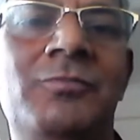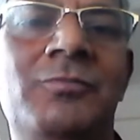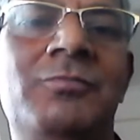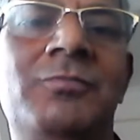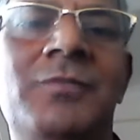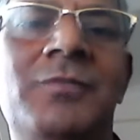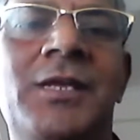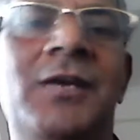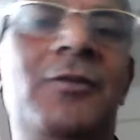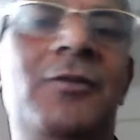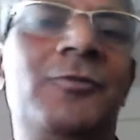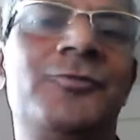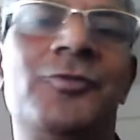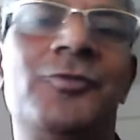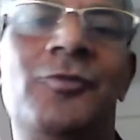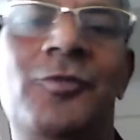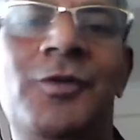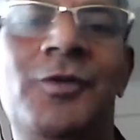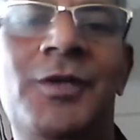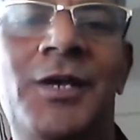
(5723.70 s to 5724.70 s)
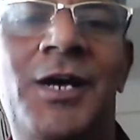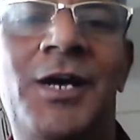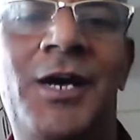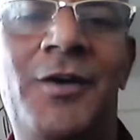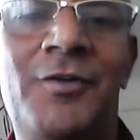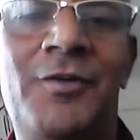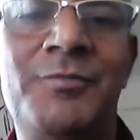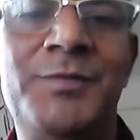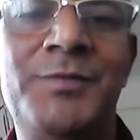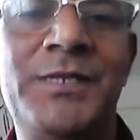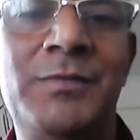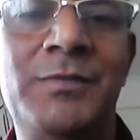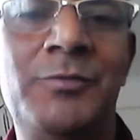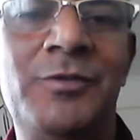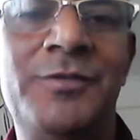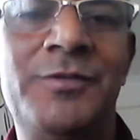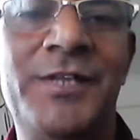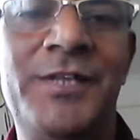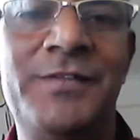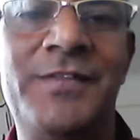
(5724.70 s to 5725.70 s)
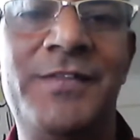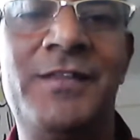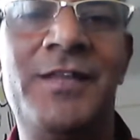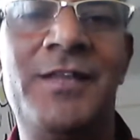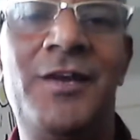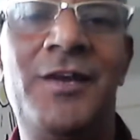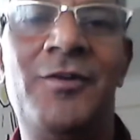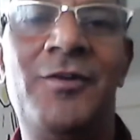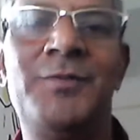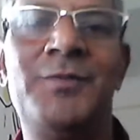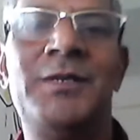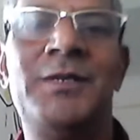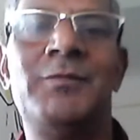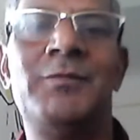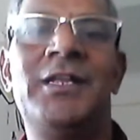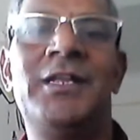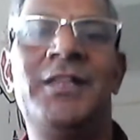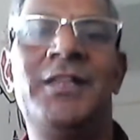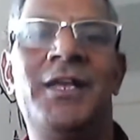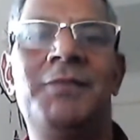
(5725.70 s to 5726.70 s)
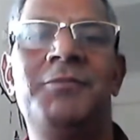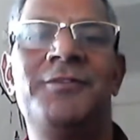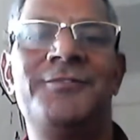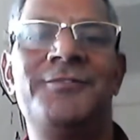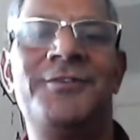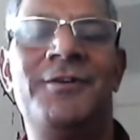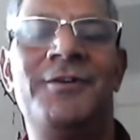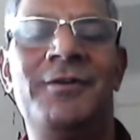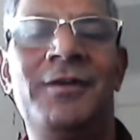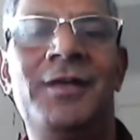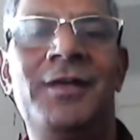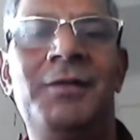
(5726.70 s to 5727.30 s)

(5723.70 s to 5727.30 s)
They also are unbeatable. They think they're unbeatable in their mother tongue.